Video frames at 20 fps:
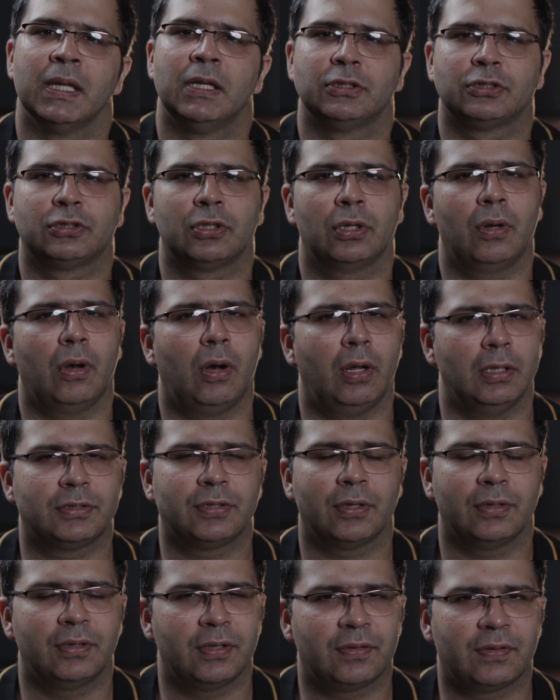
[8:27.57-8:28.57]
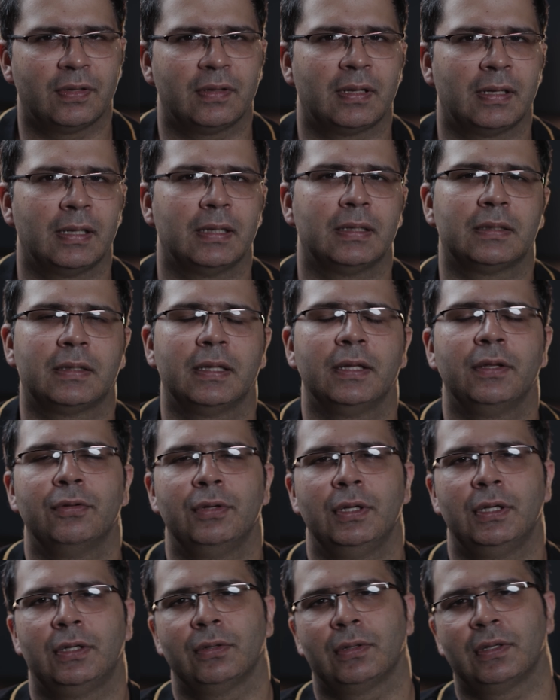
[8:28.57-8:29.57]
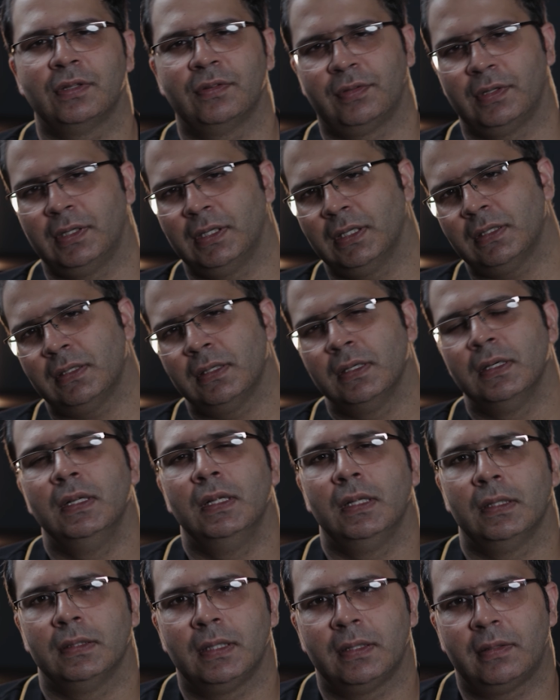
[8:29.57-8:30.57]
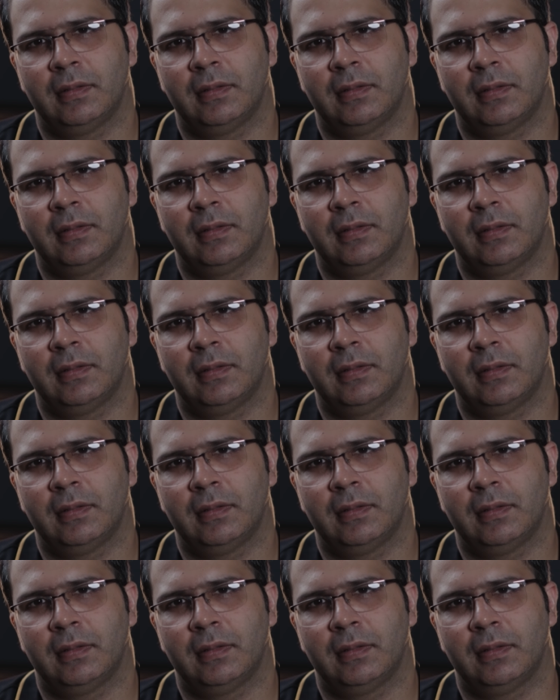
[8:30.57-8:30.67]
So also this is another thing you need to consider. The